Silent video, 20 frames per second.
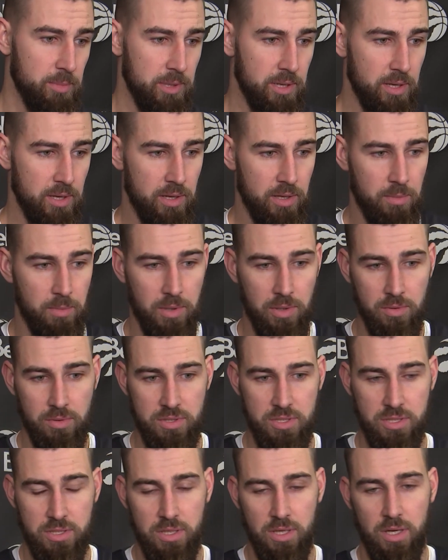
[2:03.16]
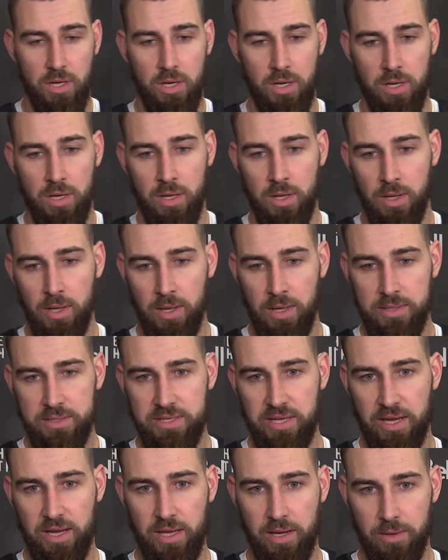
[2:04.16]
him with the elbows,
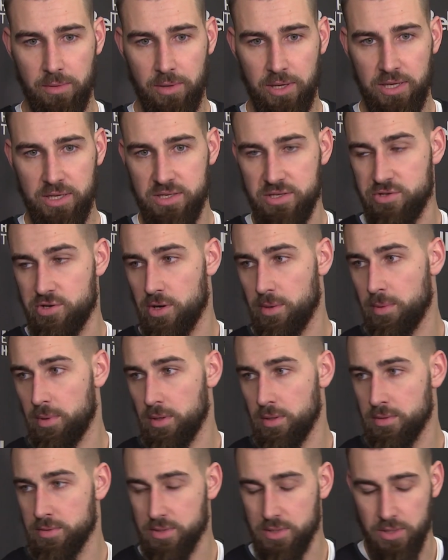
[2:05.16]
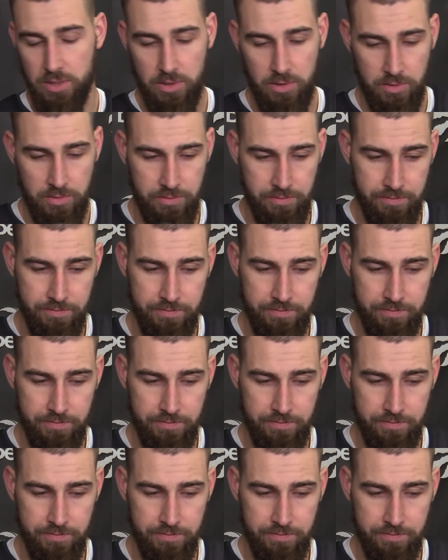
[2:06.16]
taking away his dribble. So